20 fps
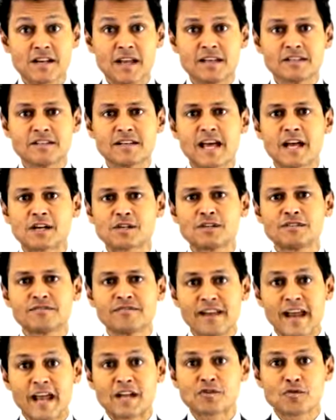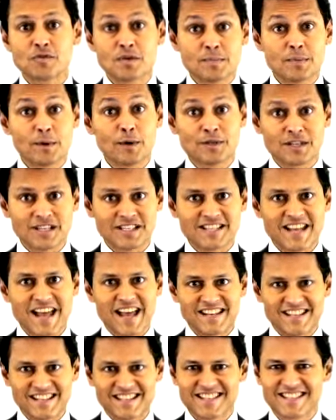International Financial Reporting
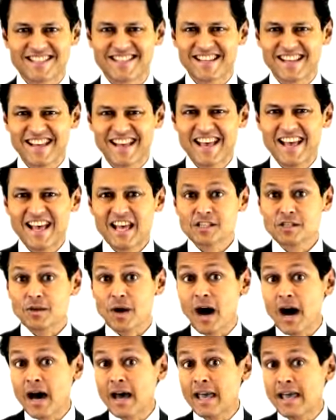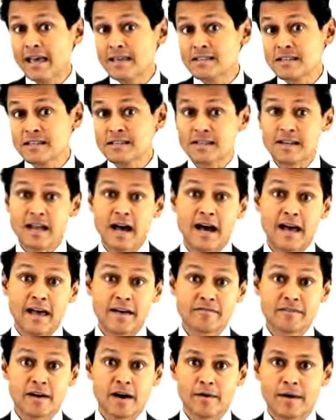Standards. So IASs and
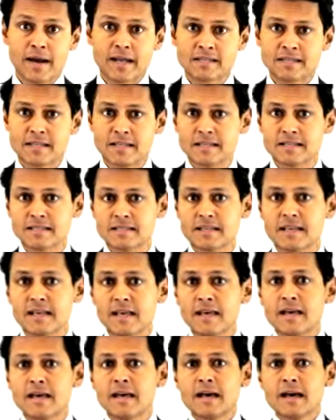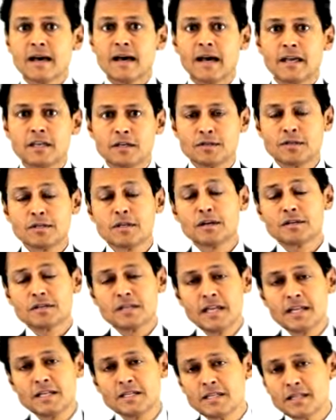IFRSs. You do not
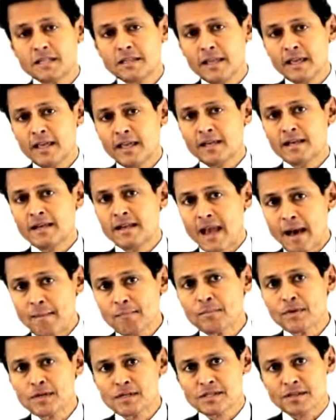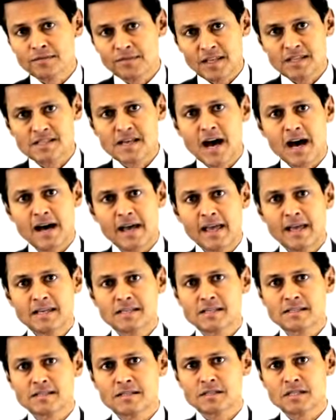need the numbers of these
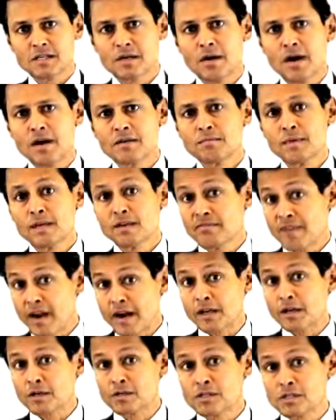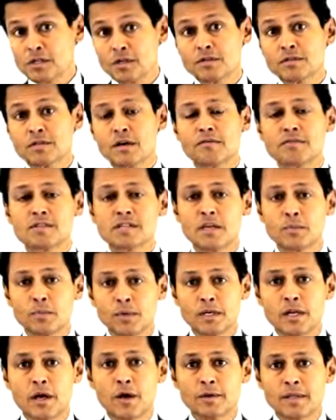IASs and so on, but a very good student obviously
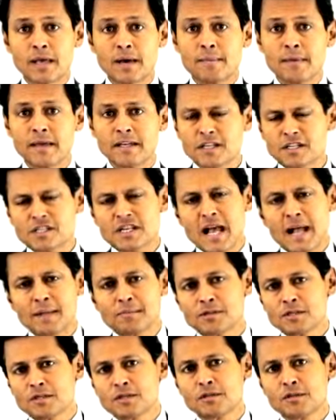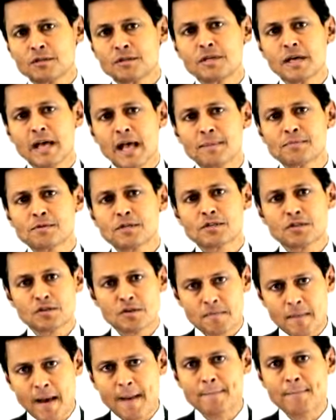will know them. It just helps you to
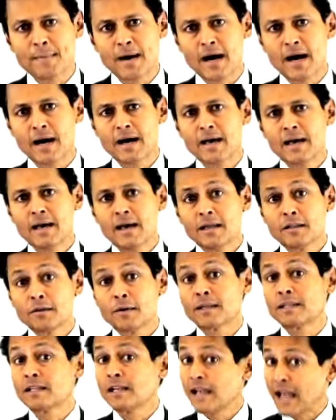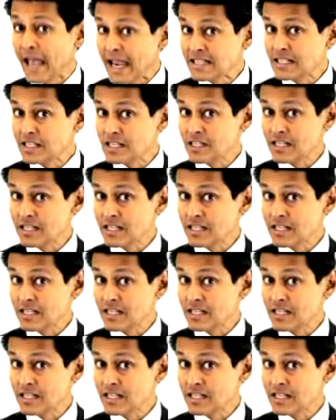remember. Though at the later